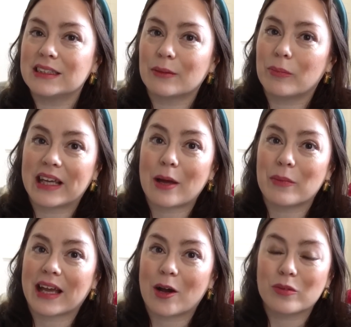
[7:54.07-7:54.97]
to be
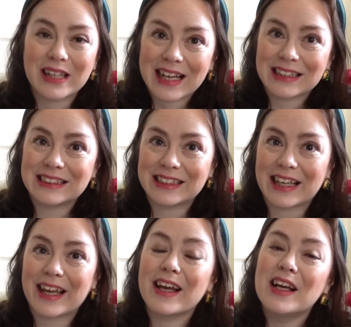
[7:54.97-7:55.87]
coming out next
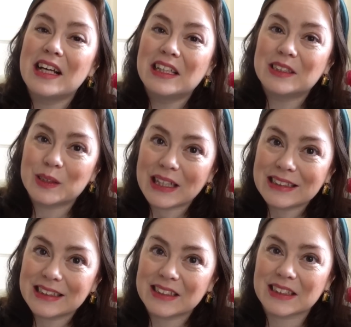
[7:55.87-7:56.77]
year, so
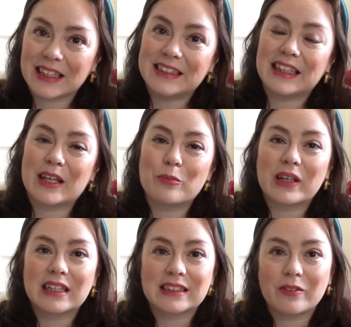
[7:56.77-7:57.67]
that's exciting
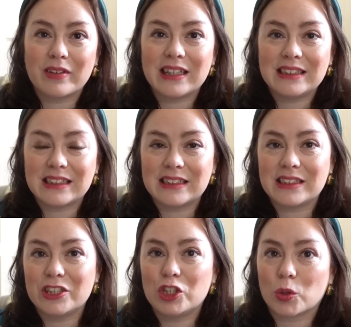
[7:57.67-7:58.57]
because I really did
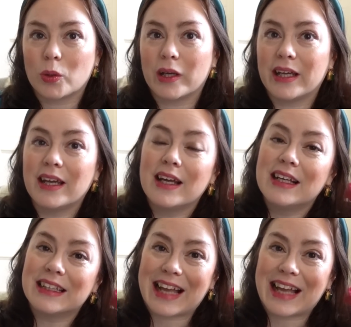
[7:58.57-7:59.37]
enjoy the